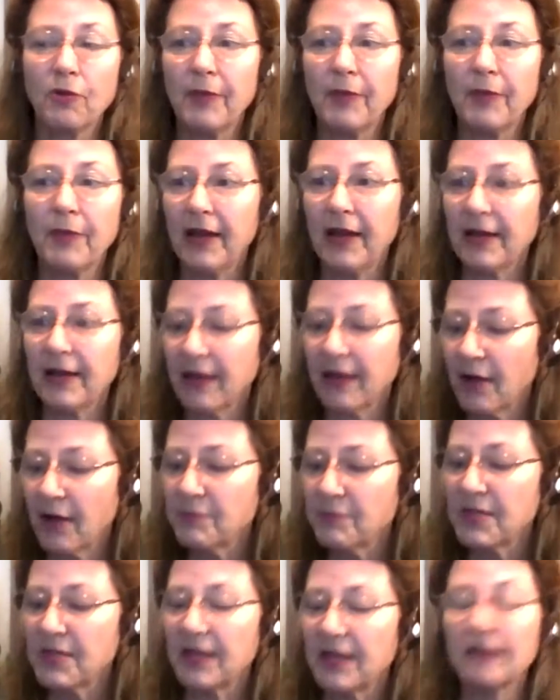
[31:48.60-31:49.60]
and it
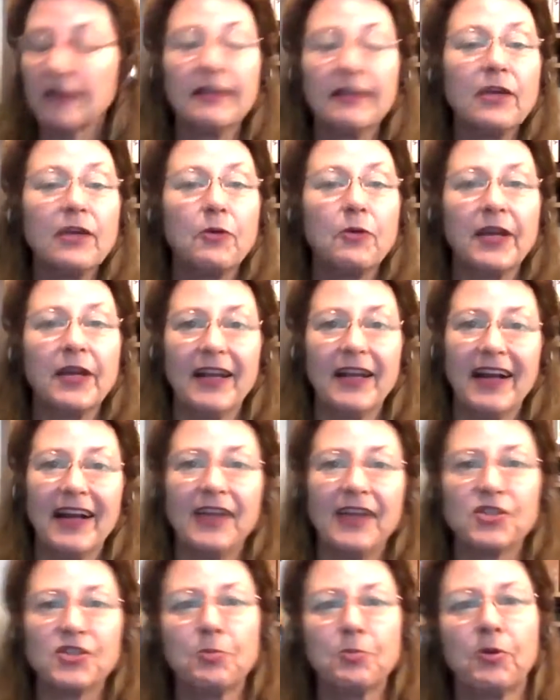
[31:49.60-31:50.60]
comes in a liquid, and I
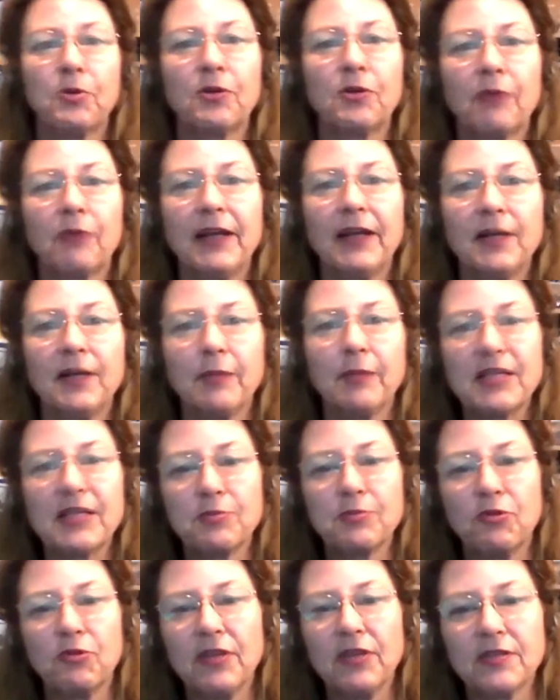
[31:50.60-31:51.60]
just put it right in my smoothies.